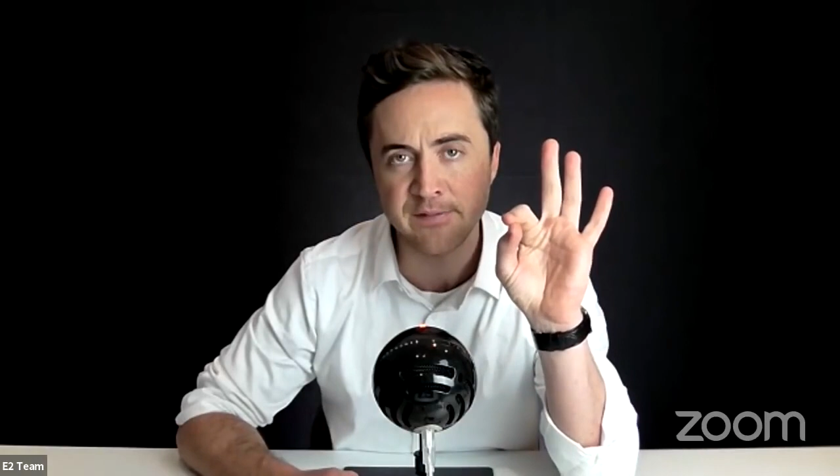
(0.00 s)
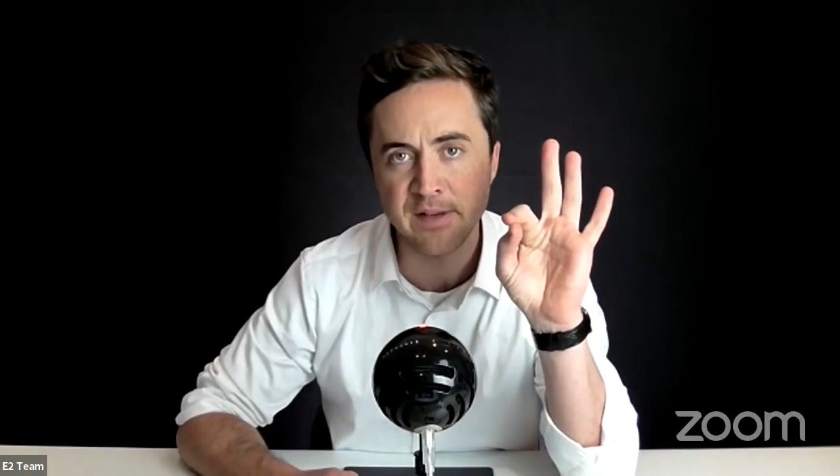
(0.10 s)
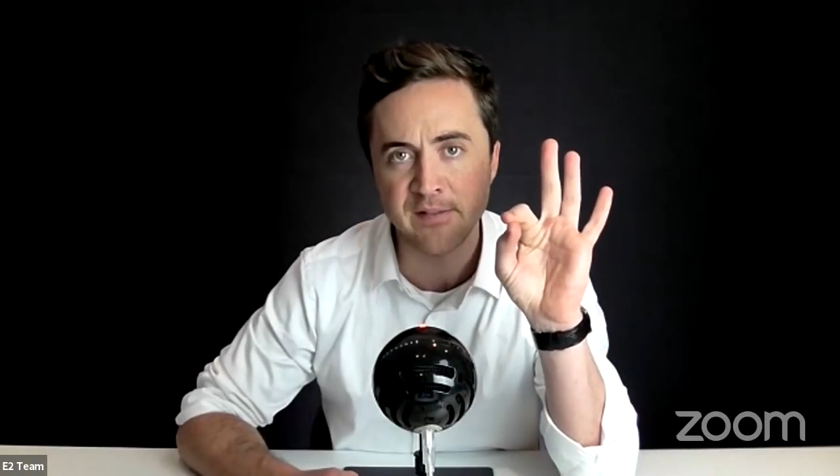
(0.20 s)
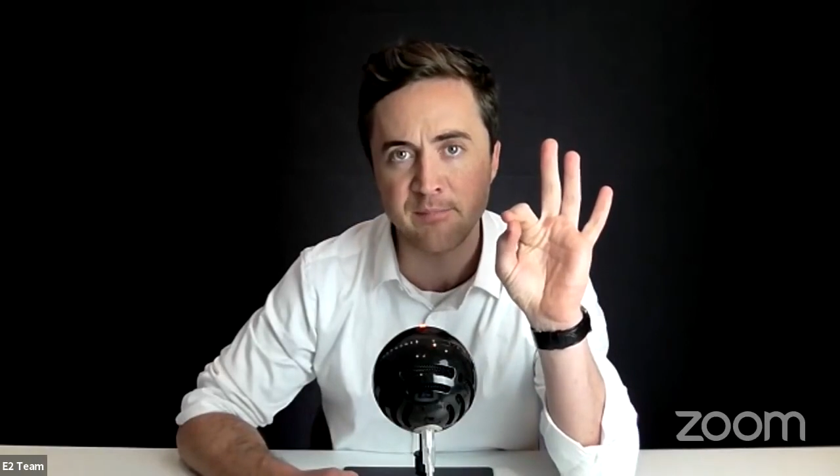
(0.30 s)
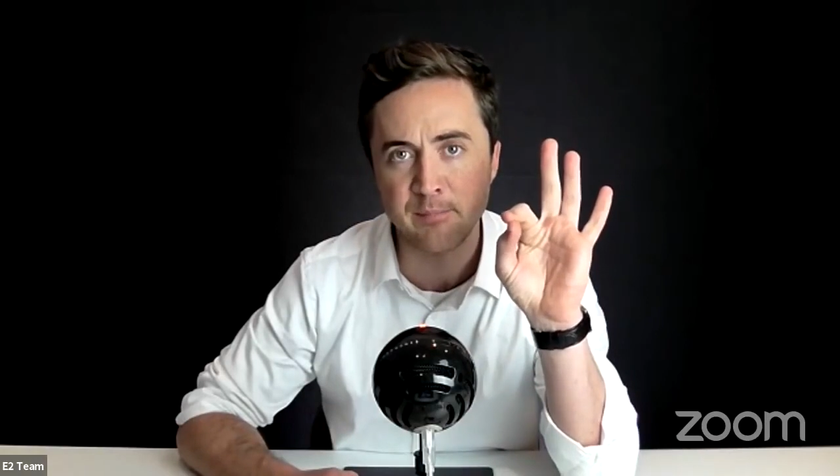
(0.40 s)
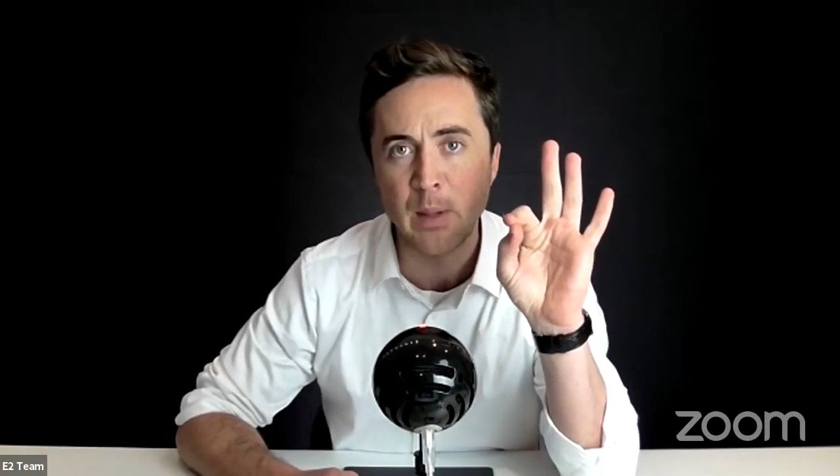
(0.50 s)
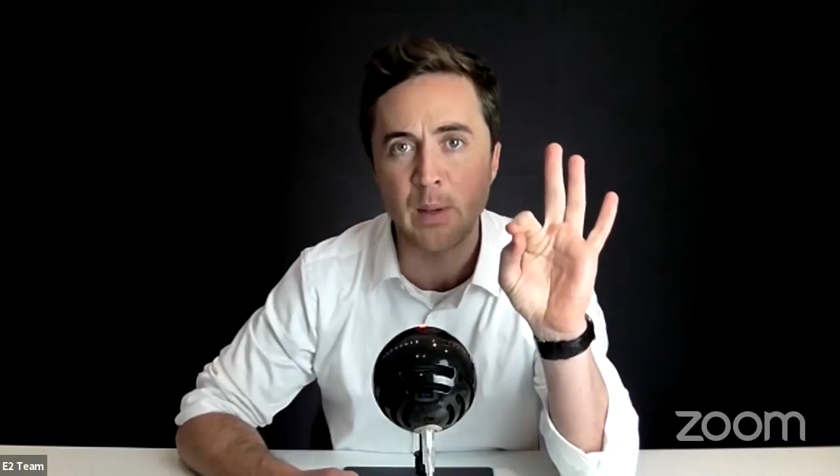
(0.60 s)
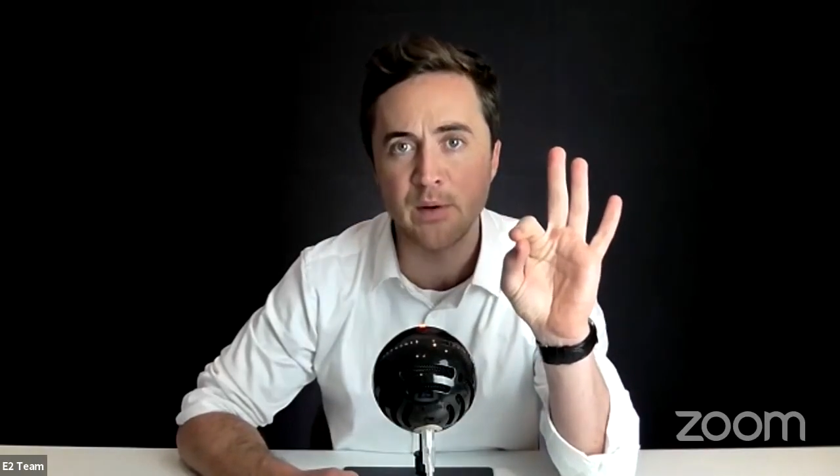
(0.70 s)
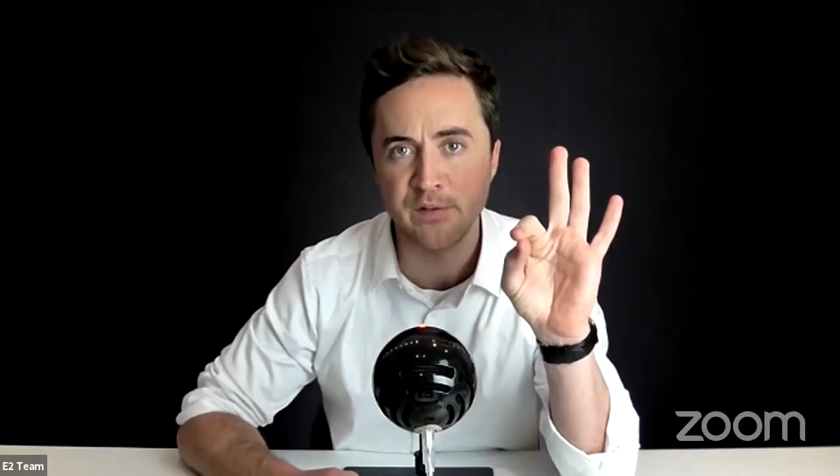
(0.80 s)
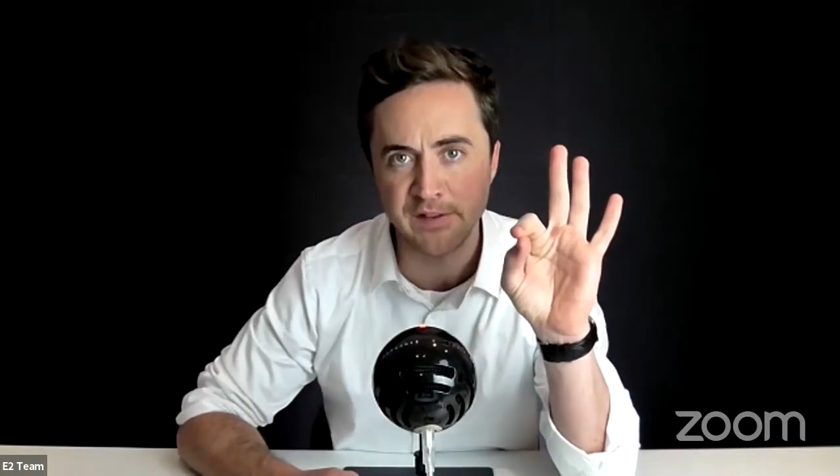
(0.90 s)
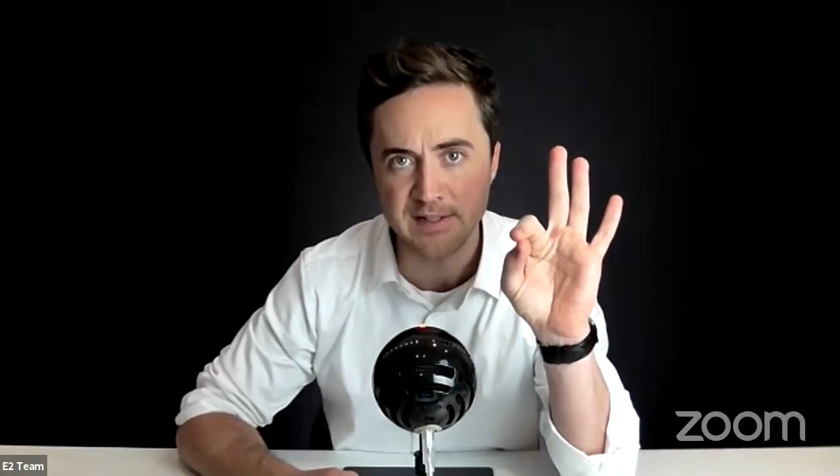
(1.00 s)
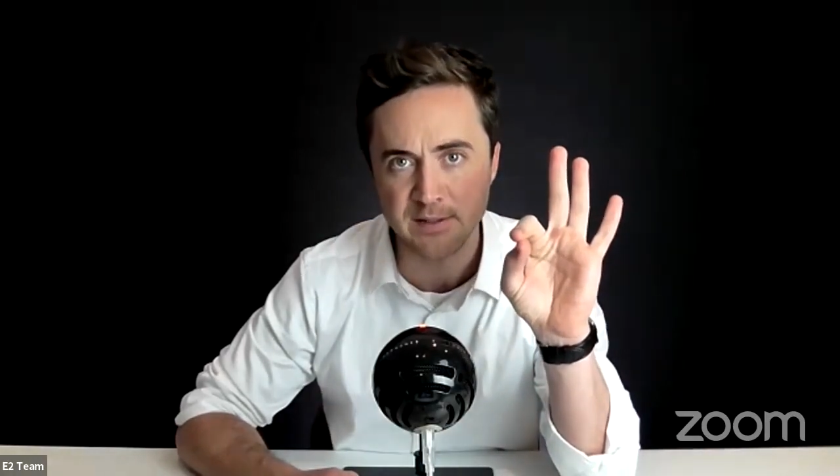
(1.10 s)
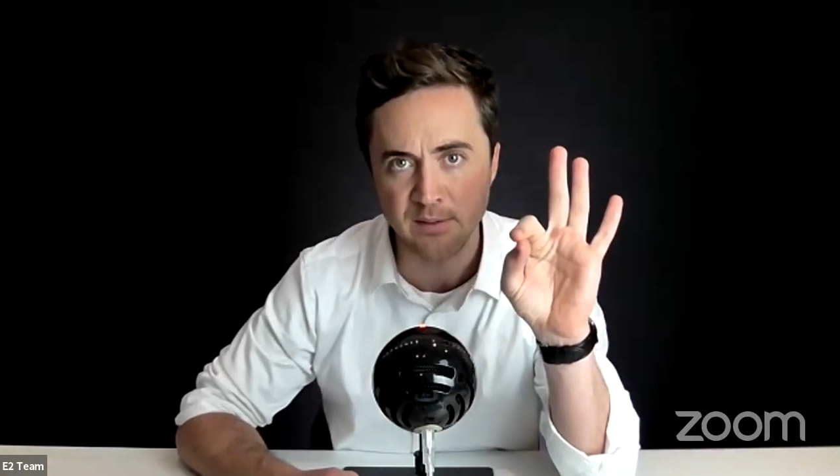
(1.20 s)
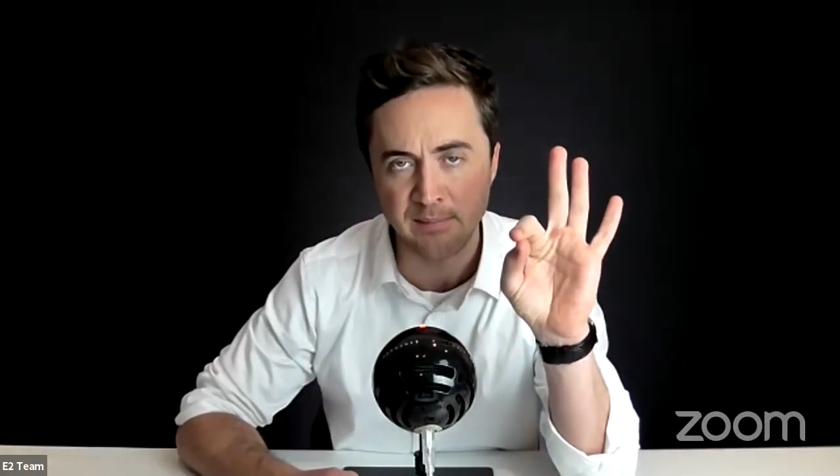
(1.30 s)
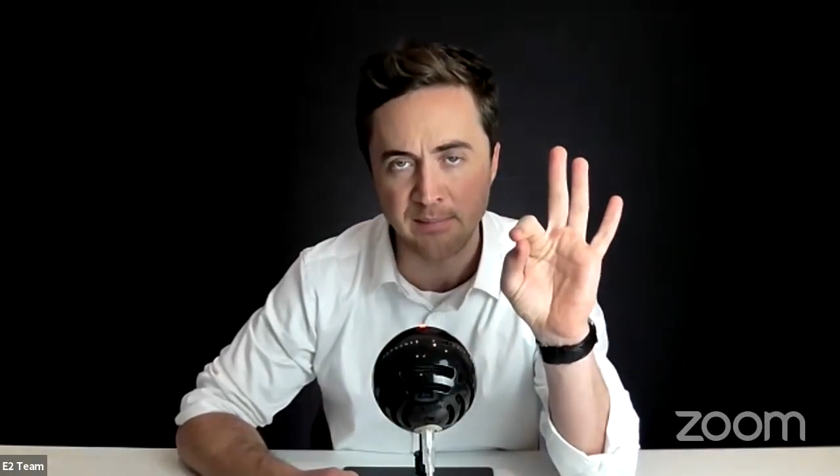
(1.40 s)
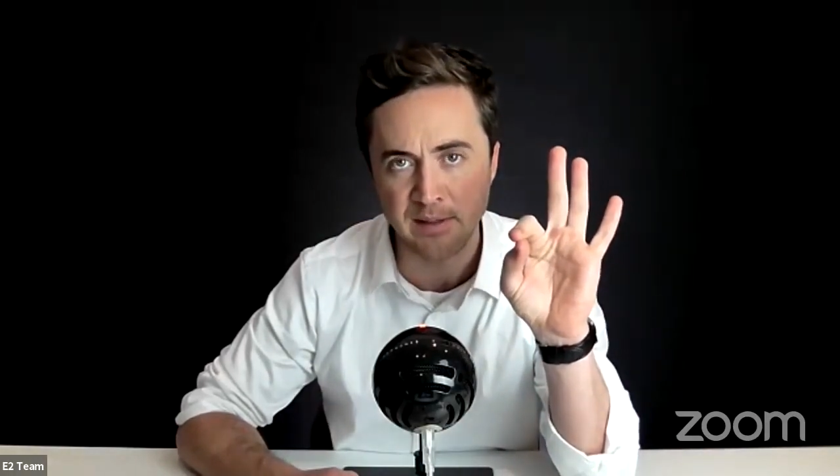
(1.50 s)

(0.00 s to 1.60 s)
have perfect grammar.